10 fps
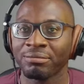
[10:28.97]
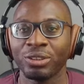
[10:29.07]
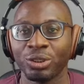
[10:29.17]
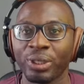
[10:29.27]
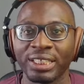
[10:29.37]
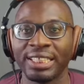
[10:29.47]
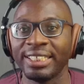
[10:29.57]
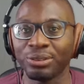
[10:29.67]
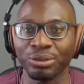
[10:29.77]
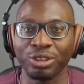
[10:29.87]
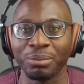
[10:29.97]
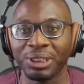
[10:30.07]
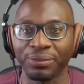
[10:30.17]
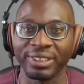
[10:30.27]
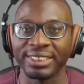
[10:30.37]
So it can lead to some
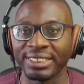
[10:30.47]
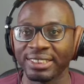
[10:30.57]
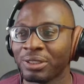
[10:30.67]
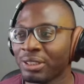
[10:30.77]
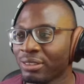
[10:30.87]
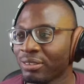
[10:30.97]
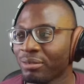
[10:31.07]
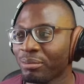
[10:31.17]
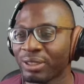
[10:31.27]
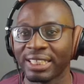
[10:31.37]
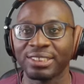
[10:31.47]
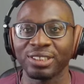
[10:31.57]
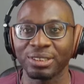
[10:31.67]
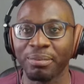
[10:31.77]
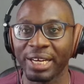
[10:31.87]
differences, but that's
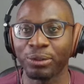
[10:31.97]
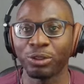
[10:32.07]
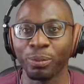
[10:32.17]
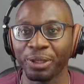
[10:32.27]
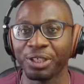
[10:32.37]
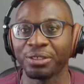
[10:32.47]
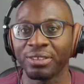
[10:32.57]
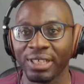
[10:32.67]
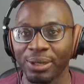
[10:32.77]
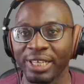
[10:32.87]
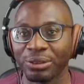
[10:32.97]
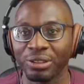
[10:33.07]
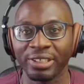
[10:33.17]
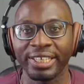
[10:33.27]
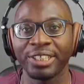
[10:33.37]
just my own opinion. I would like to
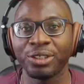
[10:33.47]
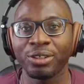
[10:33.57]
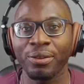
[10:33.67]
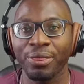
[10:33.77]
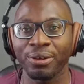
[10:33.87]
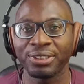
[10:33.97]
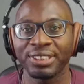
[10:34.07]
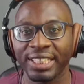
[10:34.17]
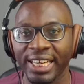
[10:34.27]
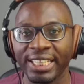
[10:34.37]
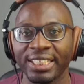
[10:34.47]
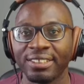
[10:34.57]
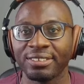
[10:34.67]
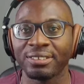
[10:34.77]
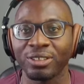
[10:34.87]
hear your thoughts in the,
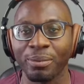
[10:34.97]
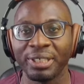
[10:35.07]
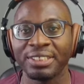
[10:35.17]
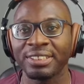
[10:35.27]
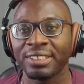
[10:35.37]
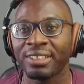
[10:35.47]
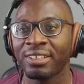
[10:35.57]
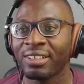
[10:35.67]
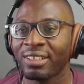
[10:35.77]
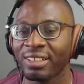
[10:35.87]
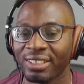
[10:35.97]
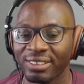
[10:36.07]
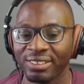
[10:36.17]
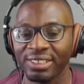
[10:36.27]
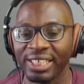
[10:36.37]
the comments.
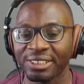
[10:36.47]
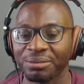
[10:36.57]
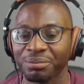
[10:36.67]
And yeah,